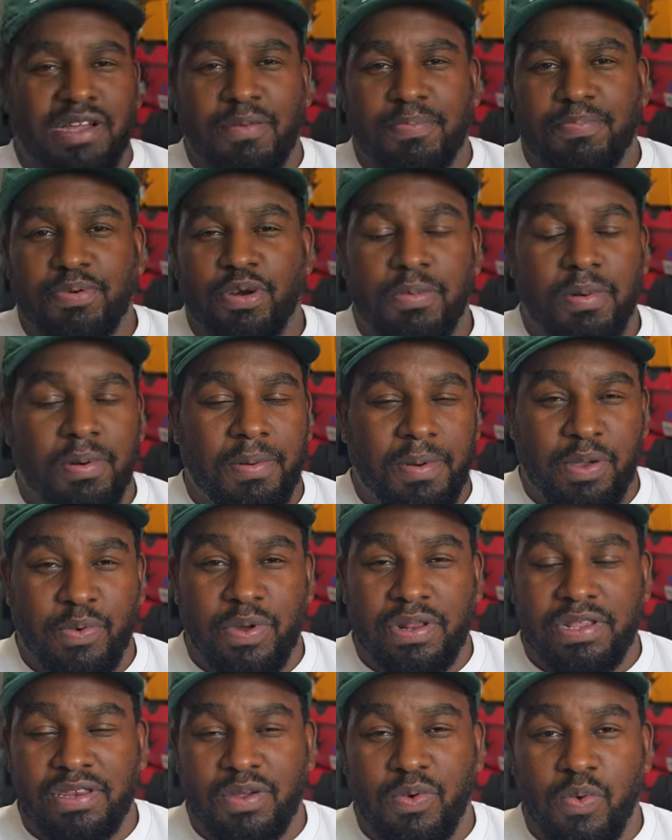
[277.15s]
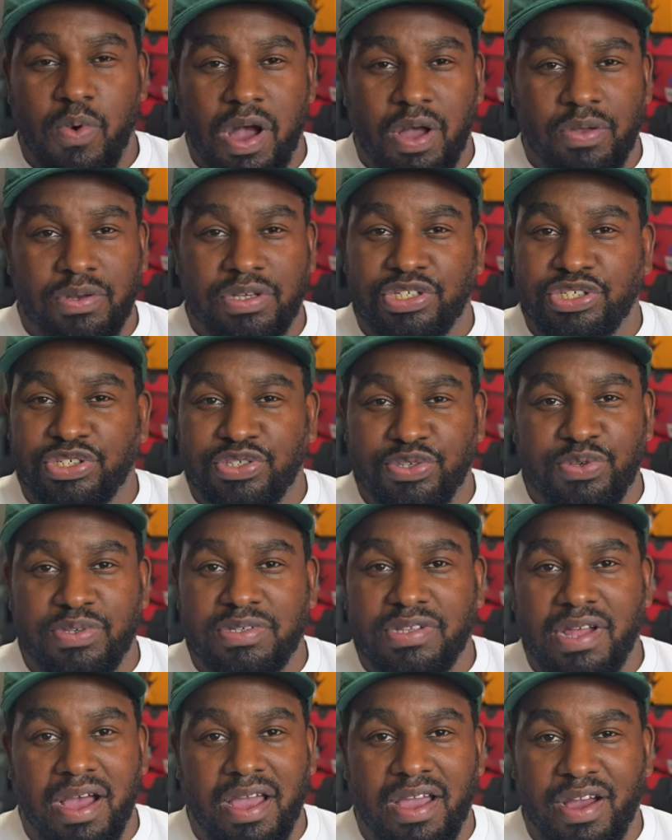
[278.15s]
up, probably one of the wildest
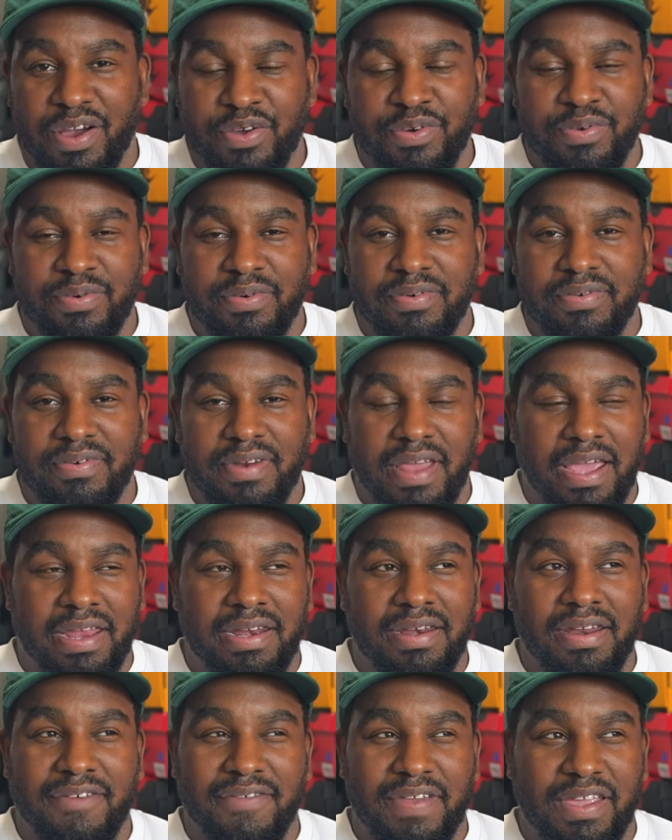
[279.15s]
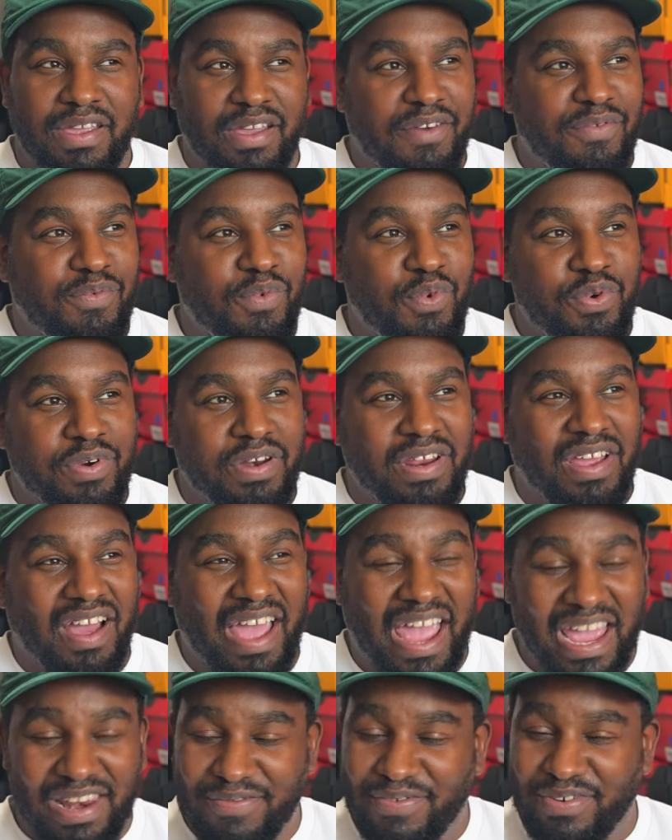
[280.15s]
shoes that I own, and I think I've worn it a
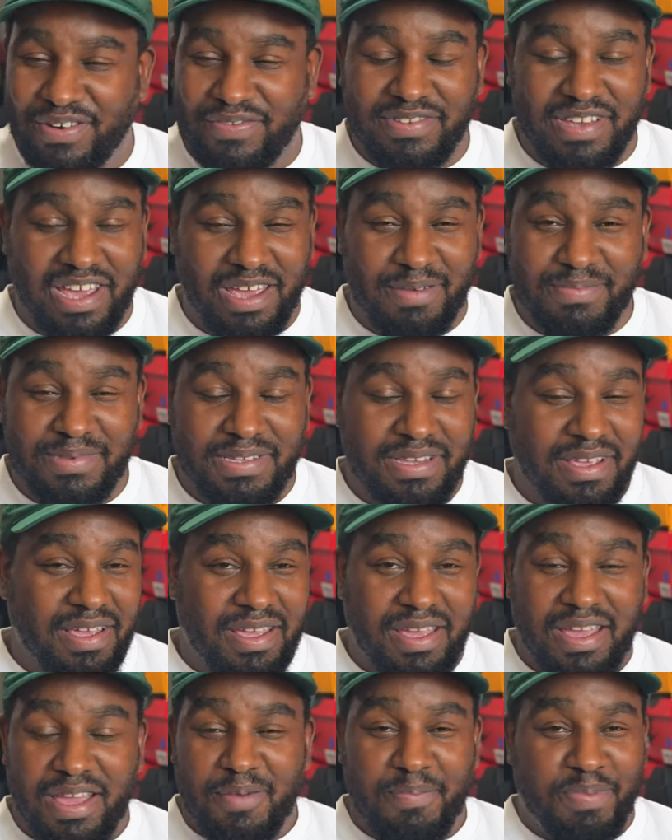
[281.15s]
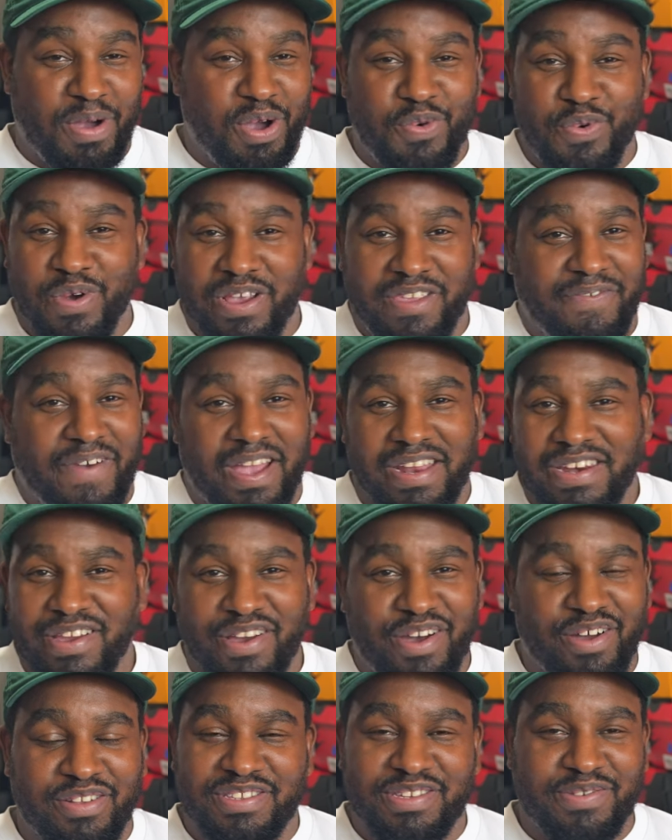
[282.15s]
handful of times, but always find it
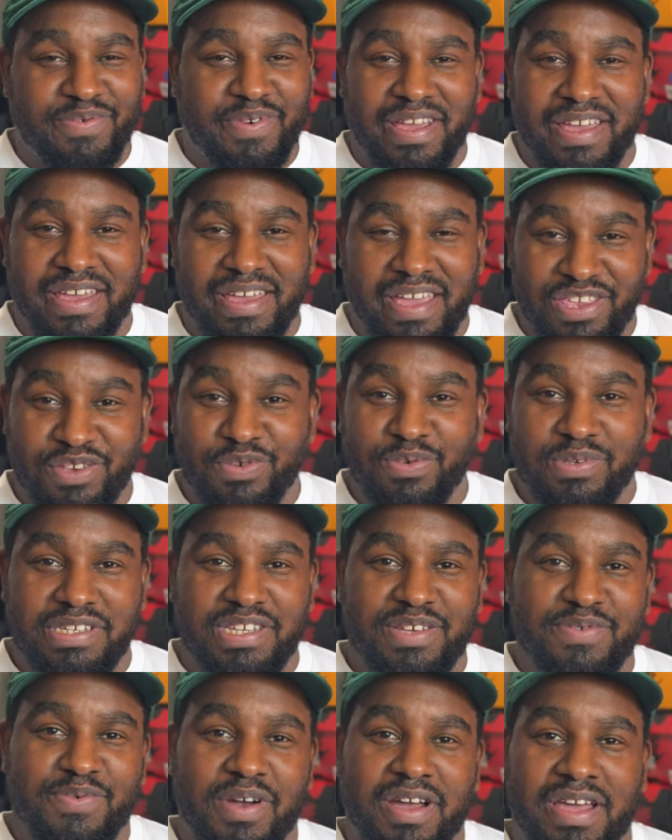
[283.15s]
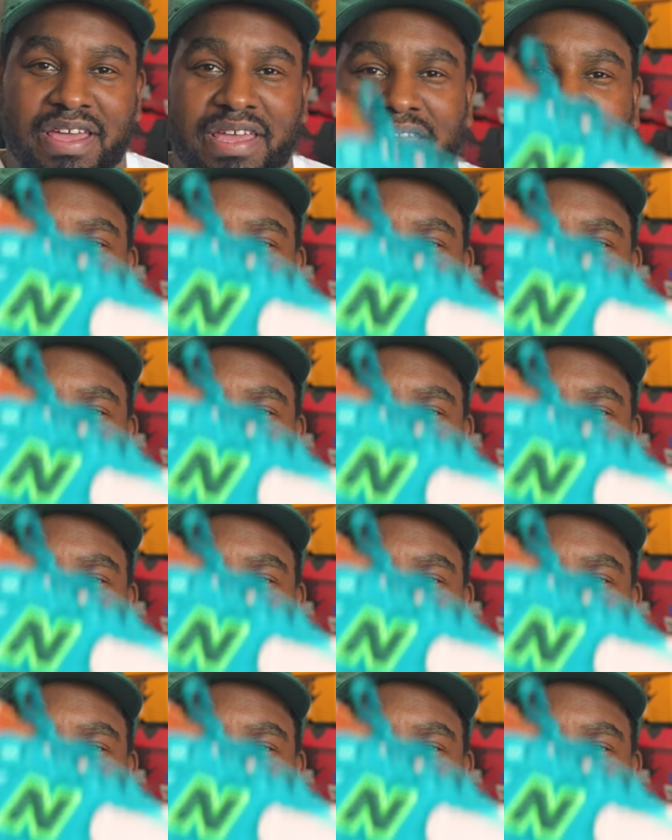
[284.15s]
hard to wear, and you'll see why.